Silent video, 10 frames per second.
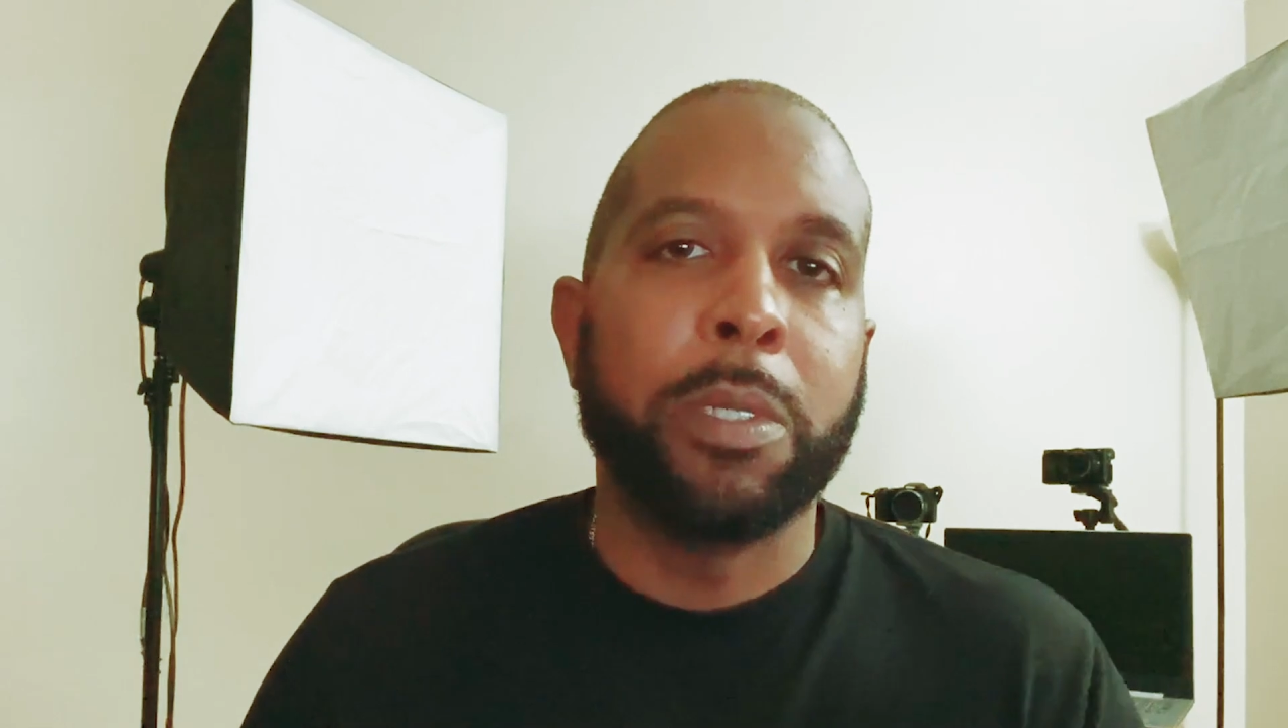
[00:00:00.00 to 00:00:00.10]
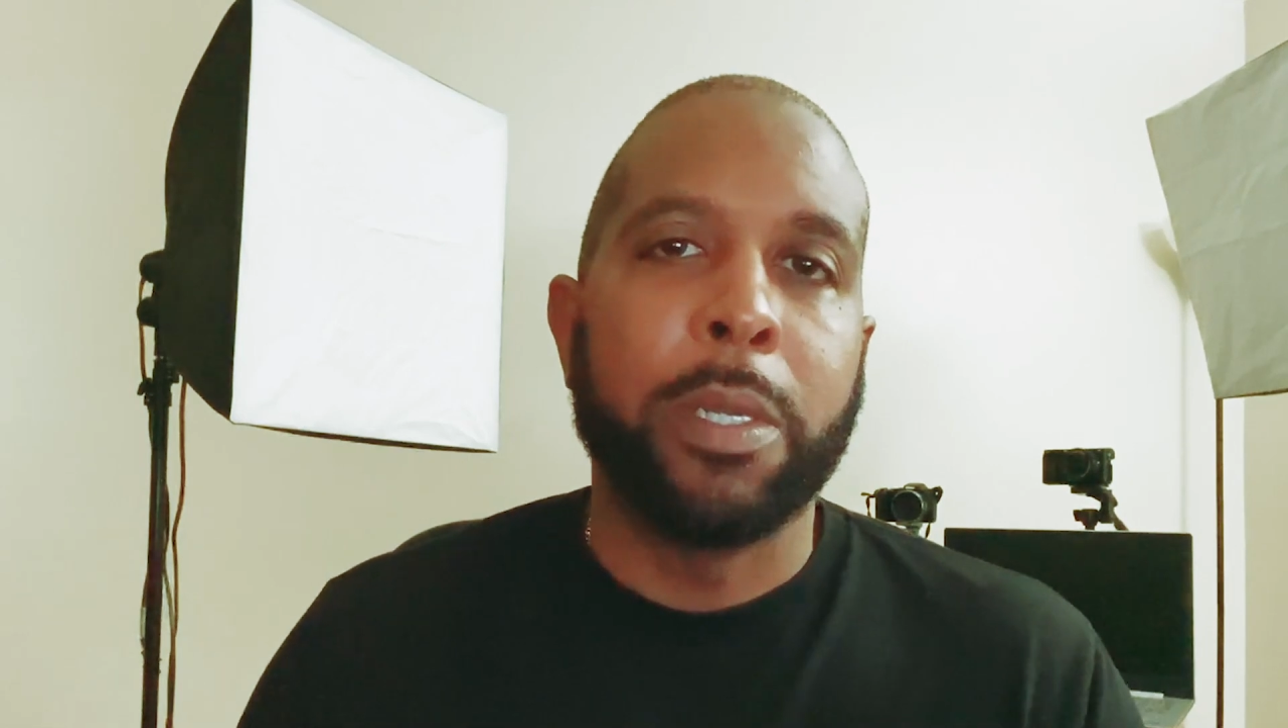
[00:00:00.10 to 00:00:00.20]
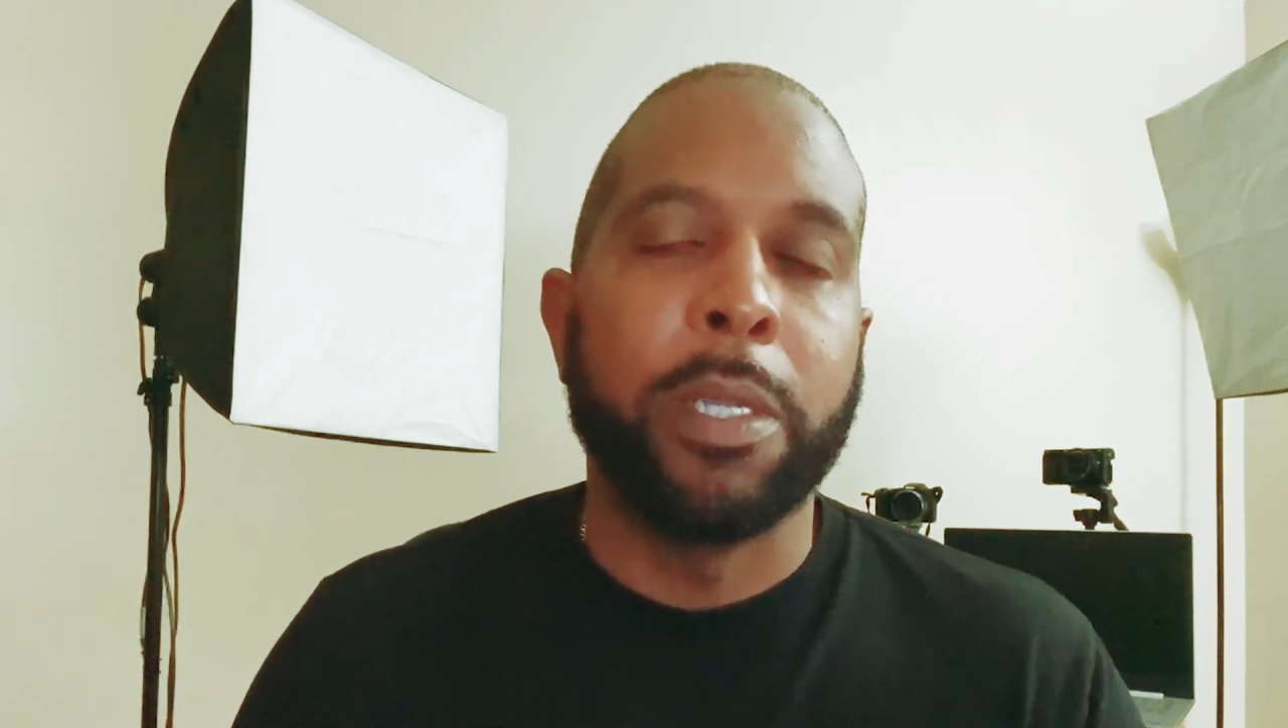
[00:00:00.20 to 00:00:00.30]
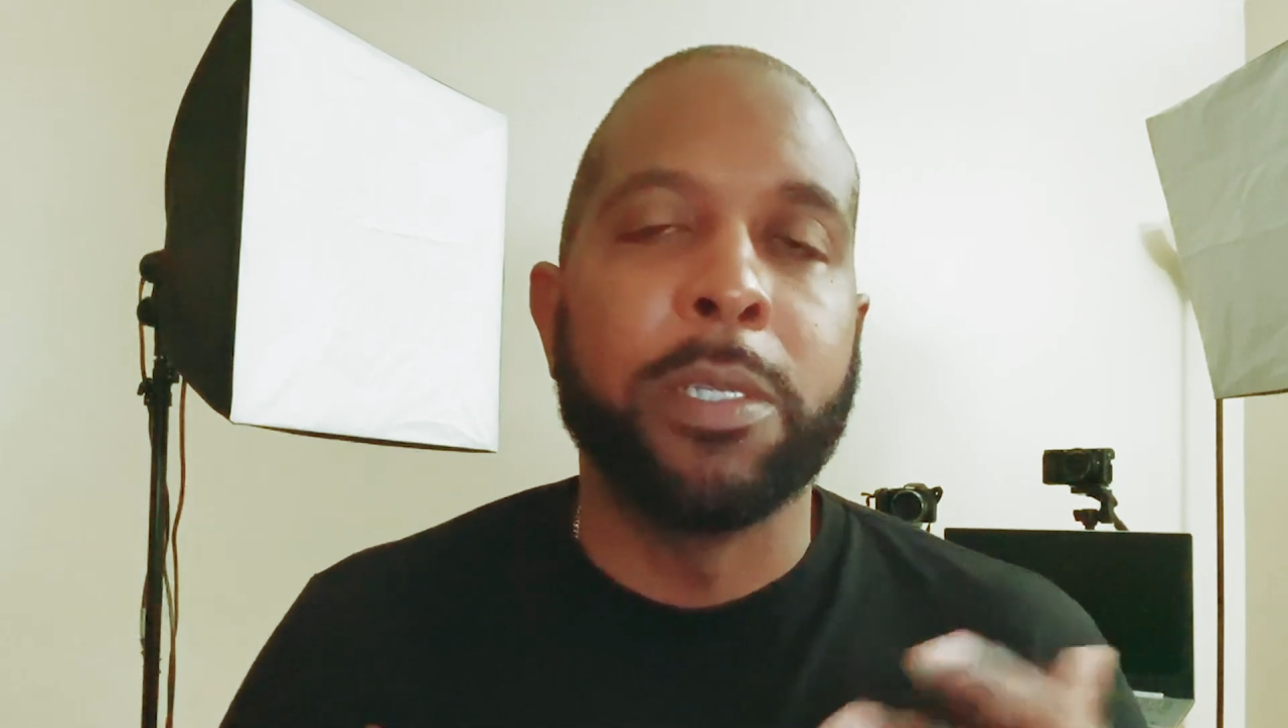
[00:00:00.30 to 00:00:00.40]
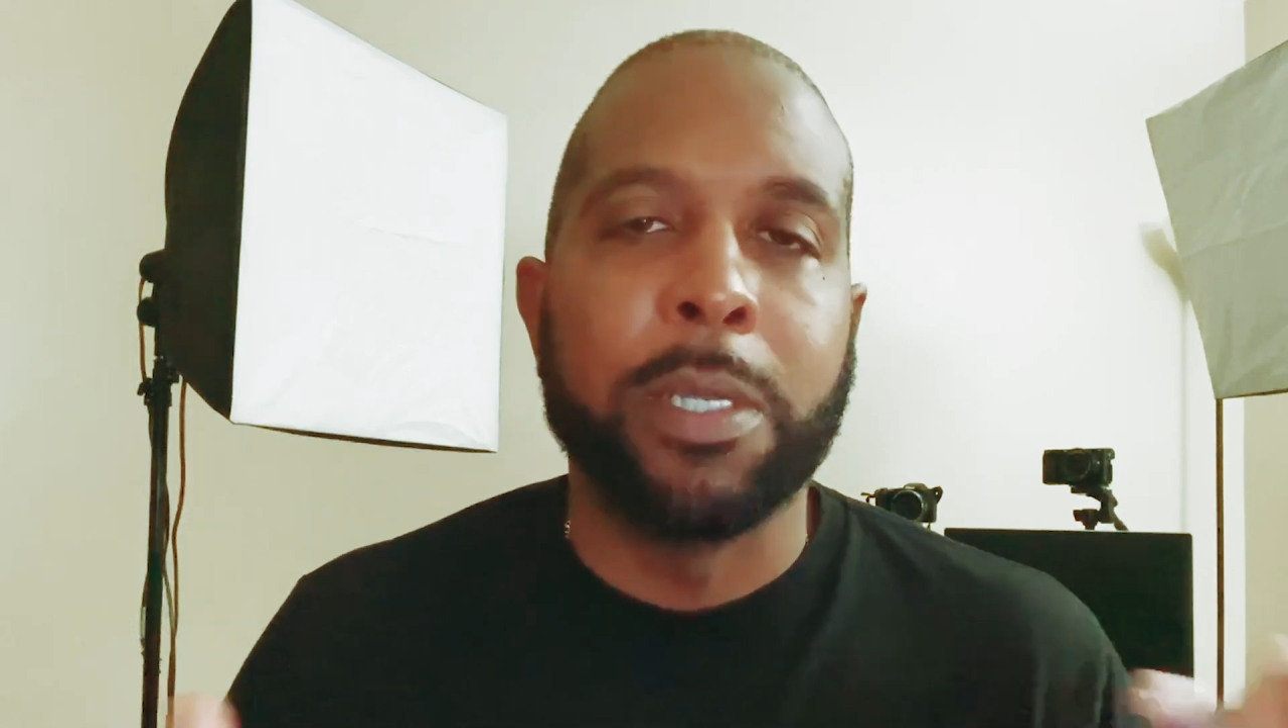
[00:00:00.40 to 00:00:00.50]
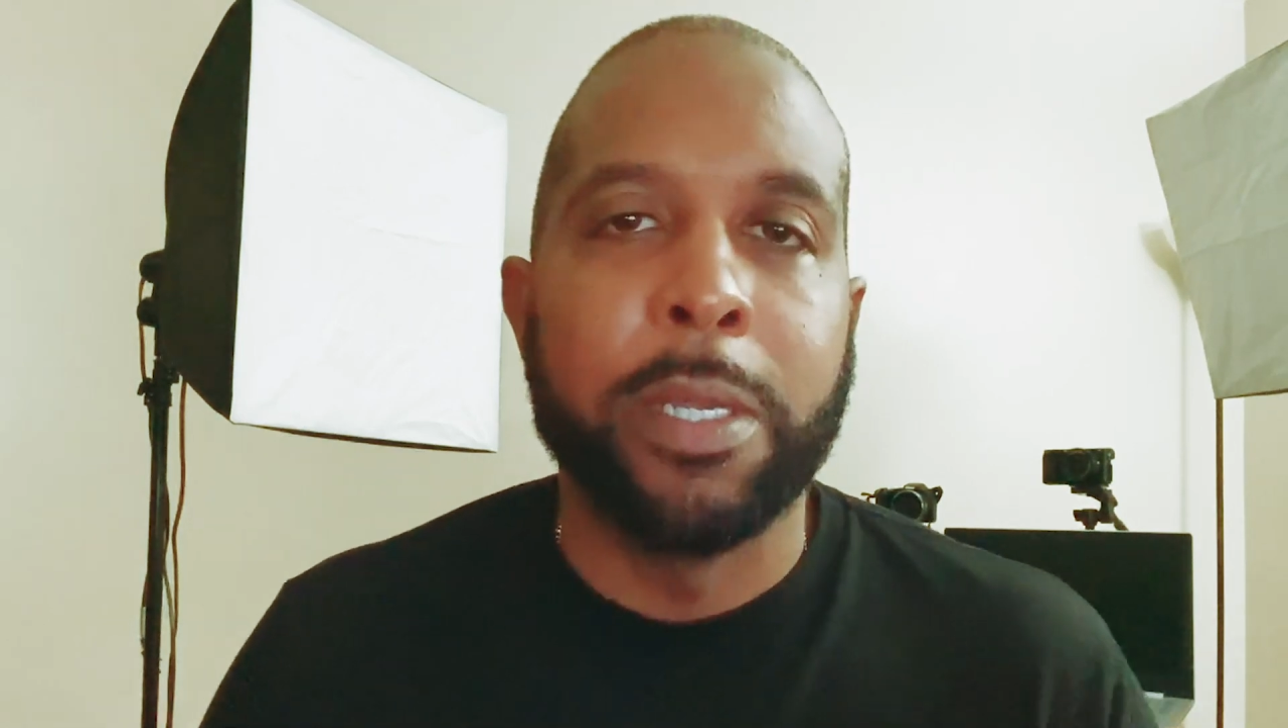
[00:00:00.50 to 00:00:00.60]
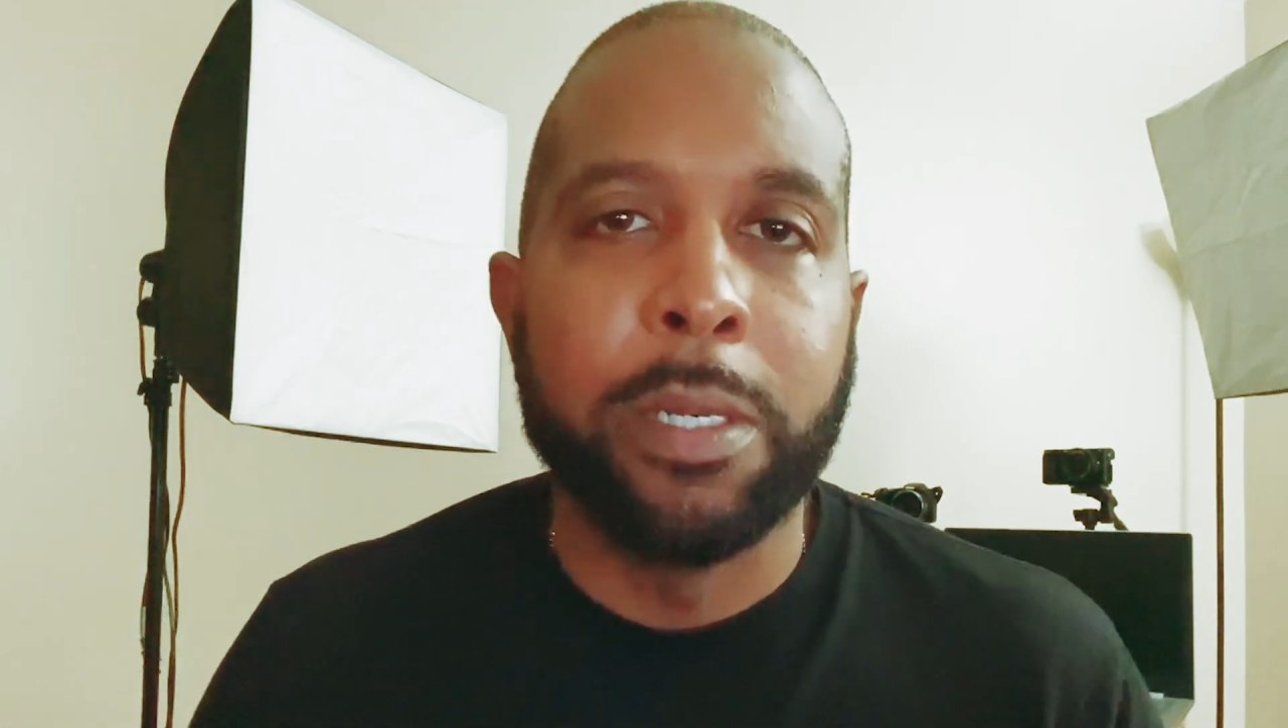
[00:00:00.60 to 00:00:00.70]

I guess that